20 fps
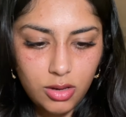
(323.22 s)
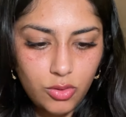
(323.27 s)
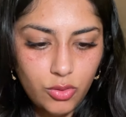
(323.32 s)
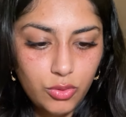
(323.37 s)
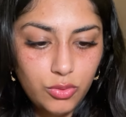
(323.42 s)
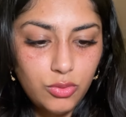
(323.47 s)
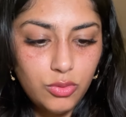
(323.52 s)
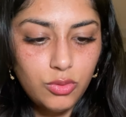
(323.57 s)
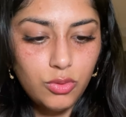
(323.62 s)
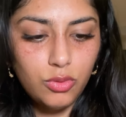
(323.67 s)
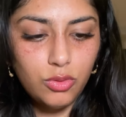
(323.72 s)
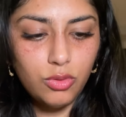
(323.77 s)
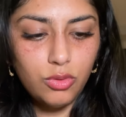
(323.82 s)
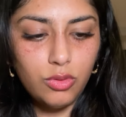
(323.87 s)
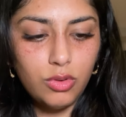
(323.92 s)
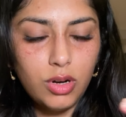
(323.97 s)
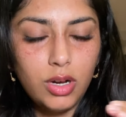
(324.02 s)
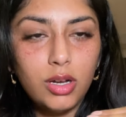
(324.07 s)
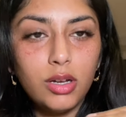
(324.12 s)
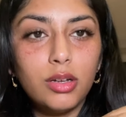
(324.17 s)

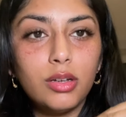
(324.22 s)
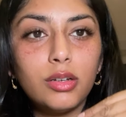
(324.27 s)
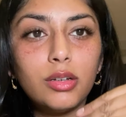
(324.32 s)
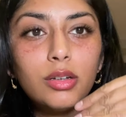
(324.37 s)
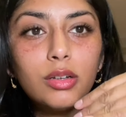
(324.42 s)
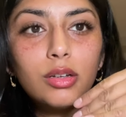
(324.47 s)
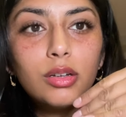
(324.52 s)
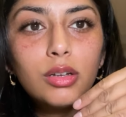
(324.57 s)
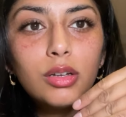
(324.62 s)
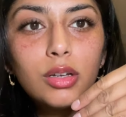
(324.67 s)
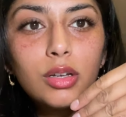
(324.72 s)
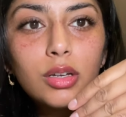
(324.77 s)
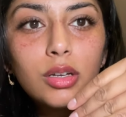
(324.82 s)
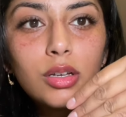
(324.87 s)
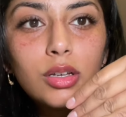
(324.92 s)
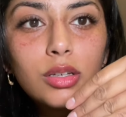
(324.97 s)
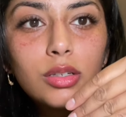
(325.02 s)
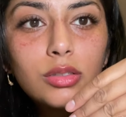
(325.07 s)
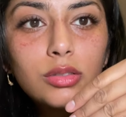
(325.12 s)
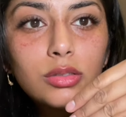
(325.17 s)
ooh,
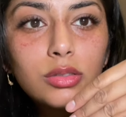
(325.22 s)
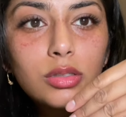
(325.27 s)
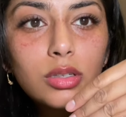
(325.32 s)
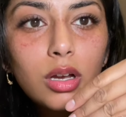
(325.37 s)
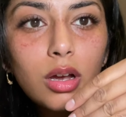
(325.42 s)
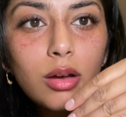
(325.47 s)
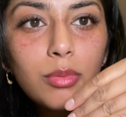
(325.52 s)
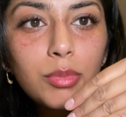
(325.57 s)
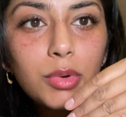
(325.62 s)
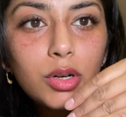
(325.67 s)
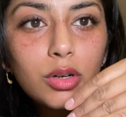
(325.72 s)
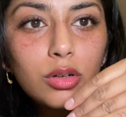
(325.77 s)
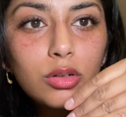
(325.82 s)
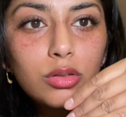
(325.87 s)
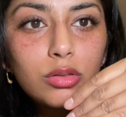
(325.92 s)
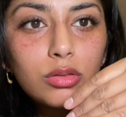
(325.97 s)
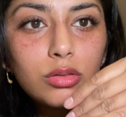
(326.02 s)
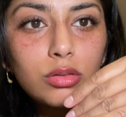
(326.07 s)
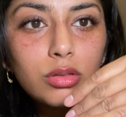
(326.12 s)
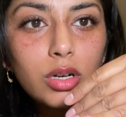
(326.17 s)
some
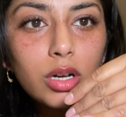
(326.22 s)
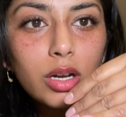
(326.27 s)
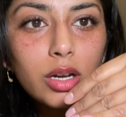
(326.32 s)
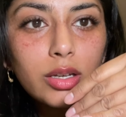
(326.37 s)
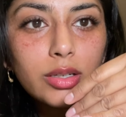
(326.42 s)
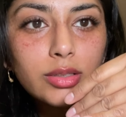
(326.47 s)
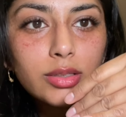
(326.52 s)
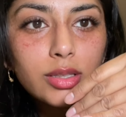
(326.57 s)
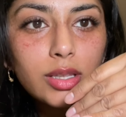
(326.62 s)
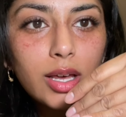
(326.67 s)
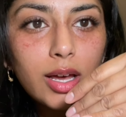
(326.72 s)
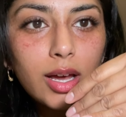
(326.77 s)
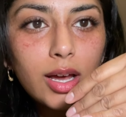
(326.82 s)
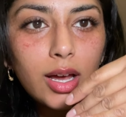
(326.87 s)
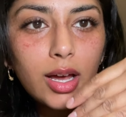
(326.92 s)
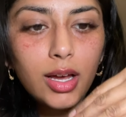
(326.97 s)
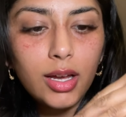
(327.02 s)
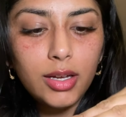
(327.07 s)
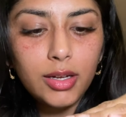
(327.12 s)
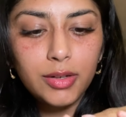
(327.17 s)
cool colors there.